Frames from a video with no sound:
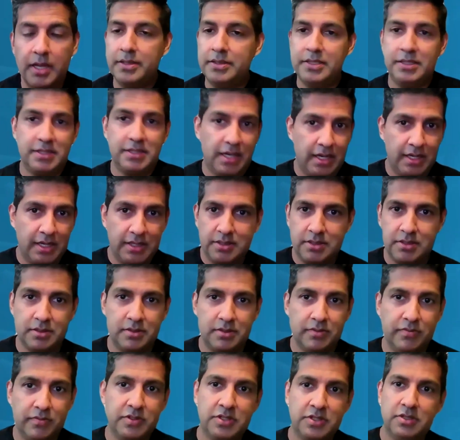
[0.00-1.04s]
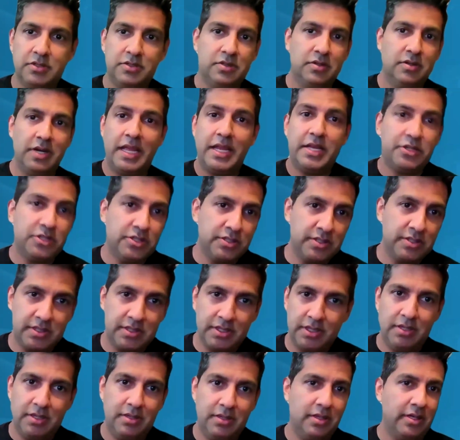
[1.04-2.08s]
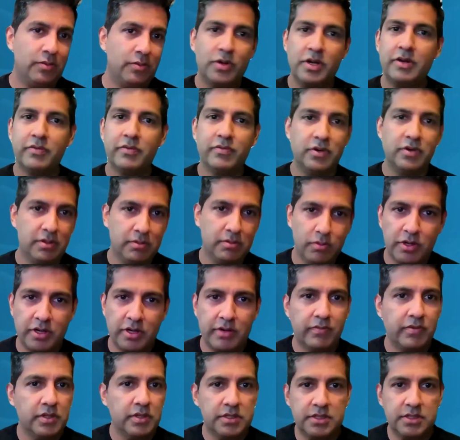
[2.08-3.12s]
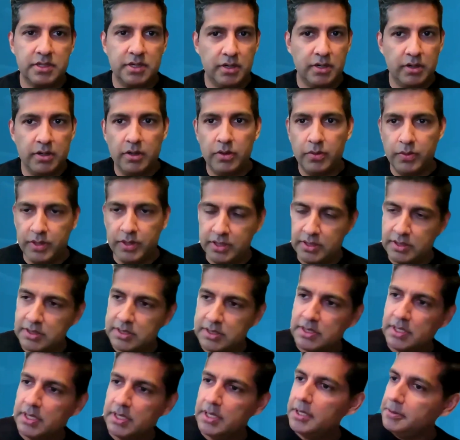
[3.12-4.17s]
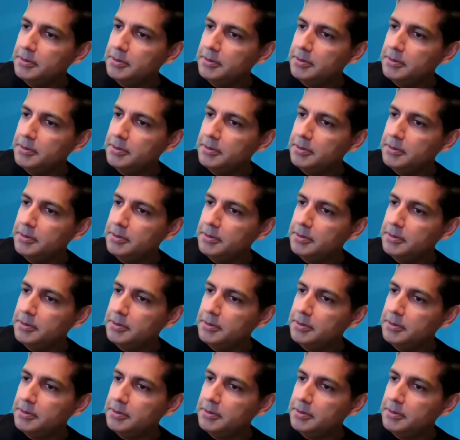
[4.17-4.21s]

design services, you're an agency, like whatever the scenario is,